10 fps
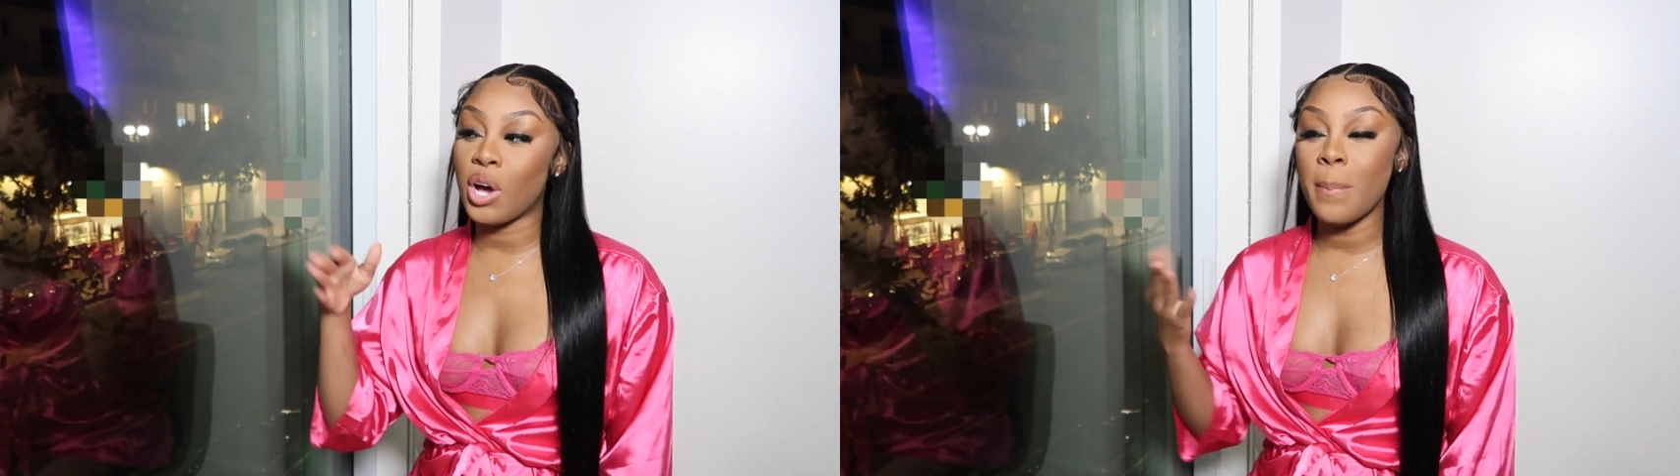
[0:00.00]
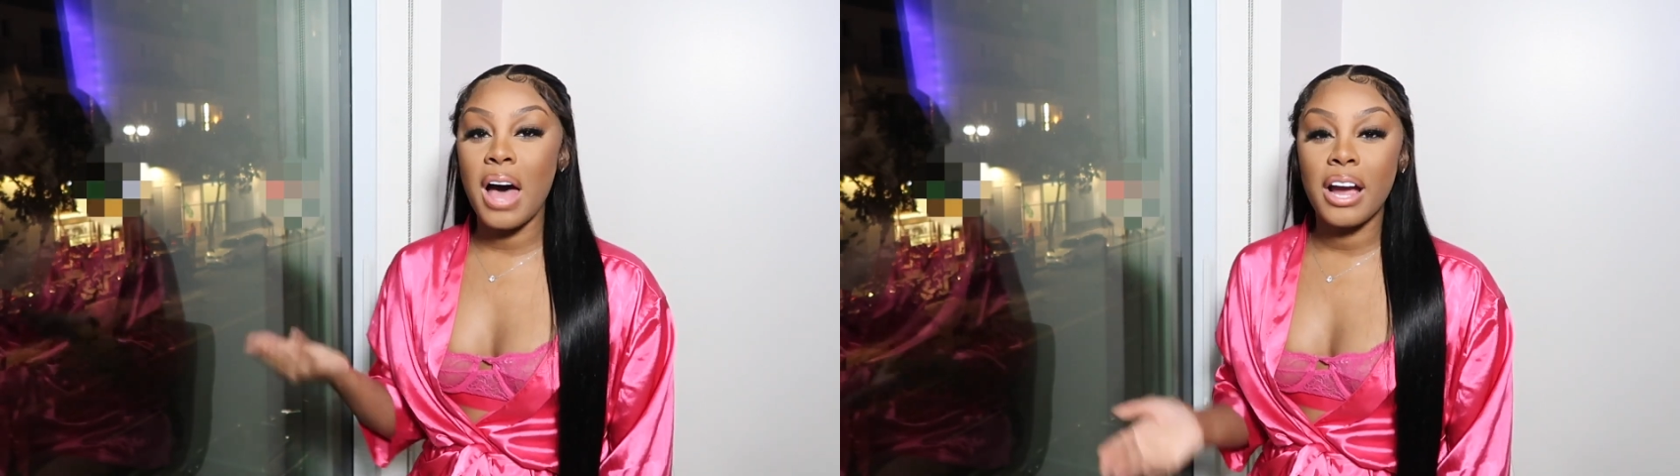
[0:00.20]

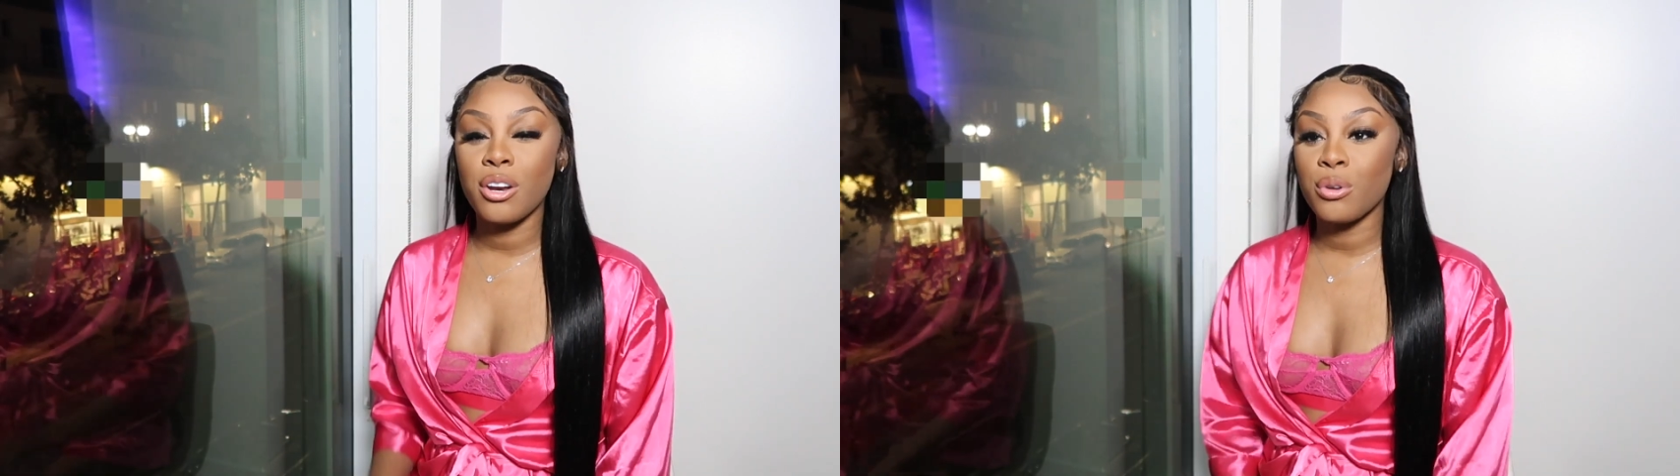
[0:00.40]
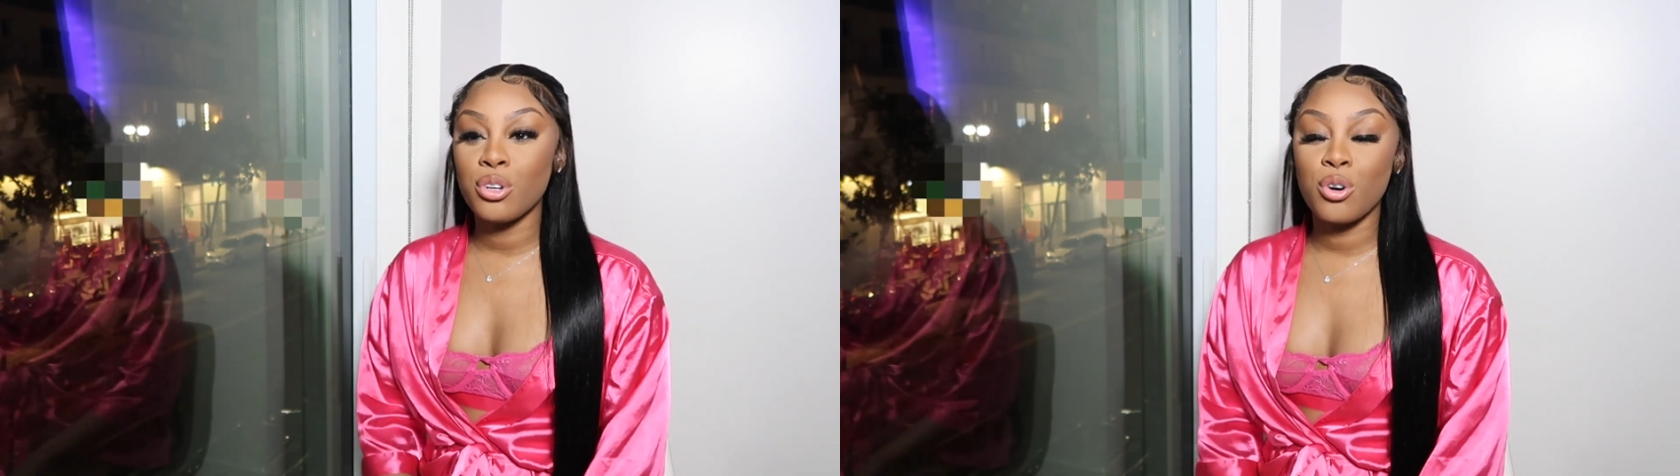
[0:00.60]
So I'm
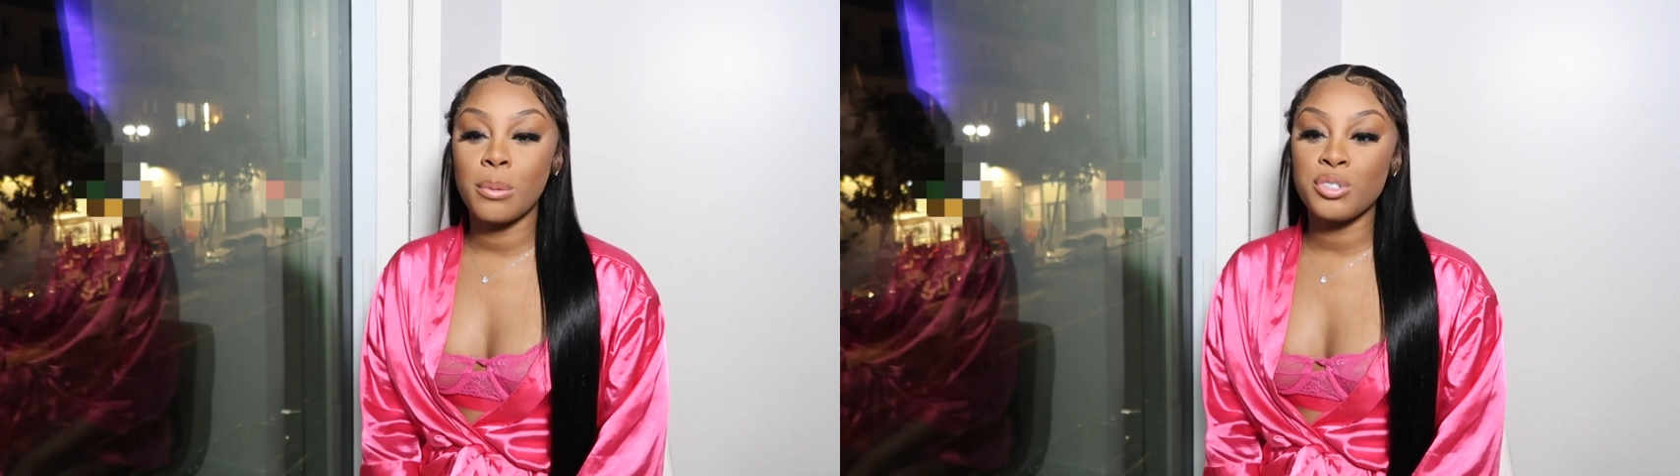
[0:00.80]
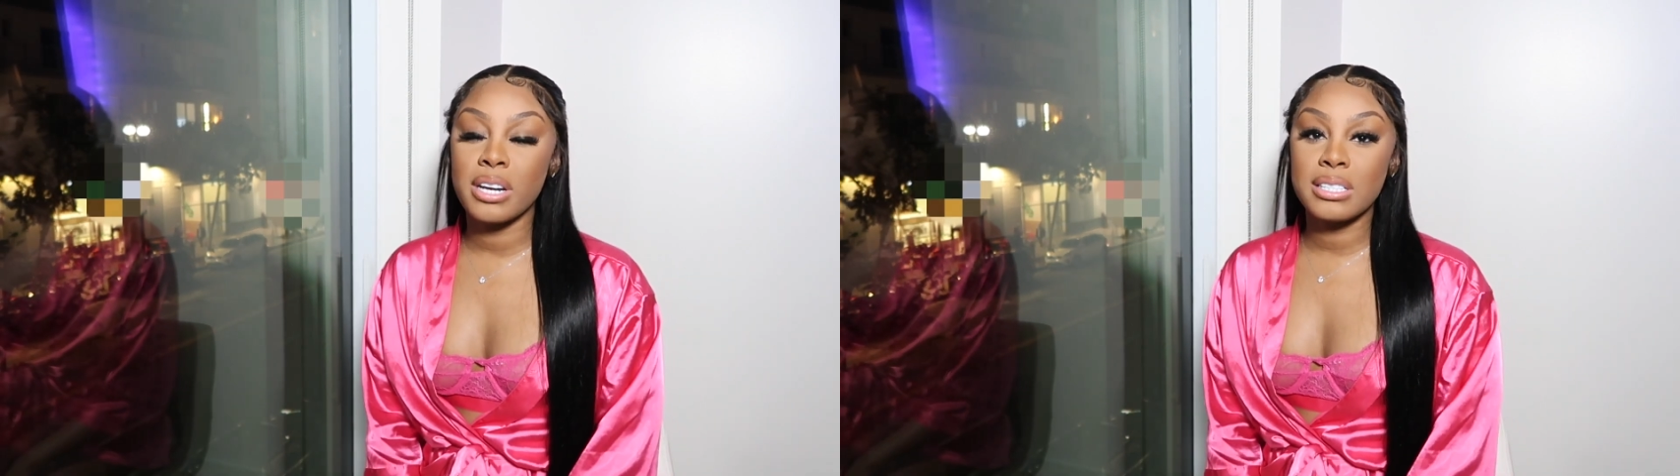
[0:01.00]
knocking on the
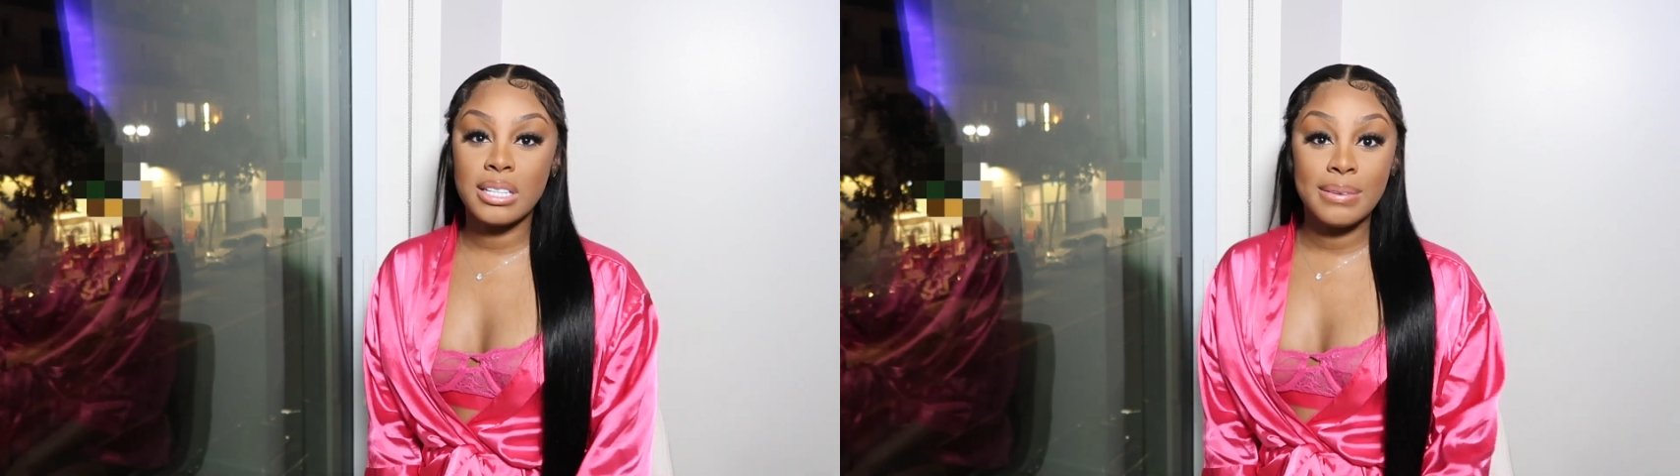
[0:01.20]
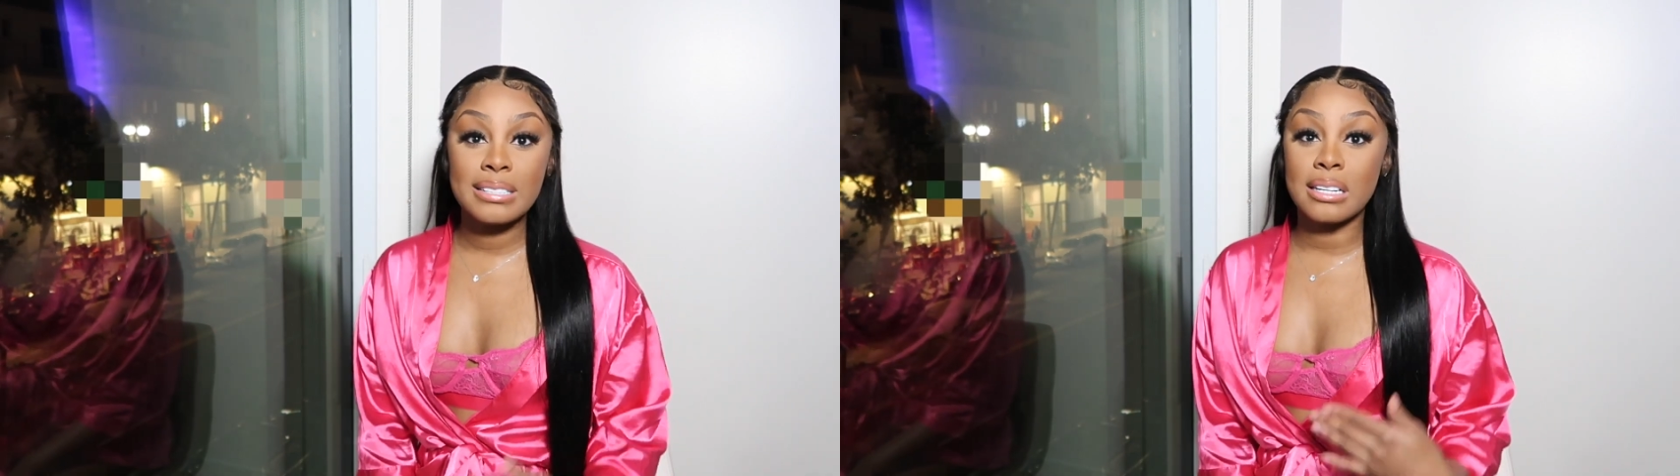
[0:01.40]
door. I'm trying to
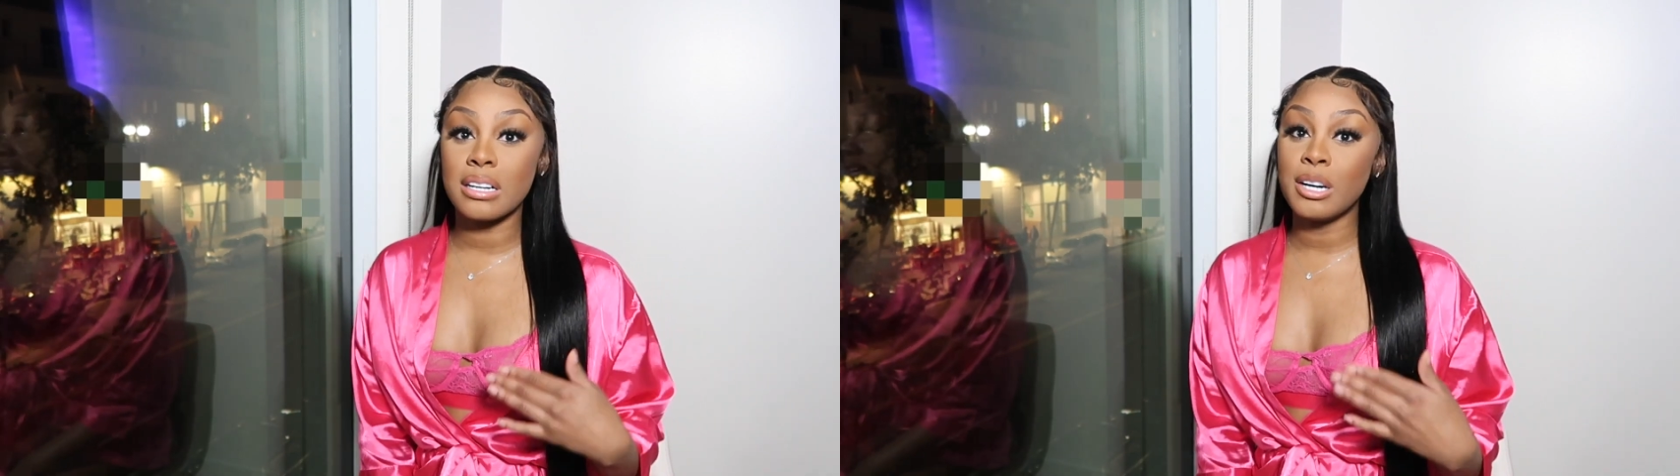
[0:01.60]
see if he's gonna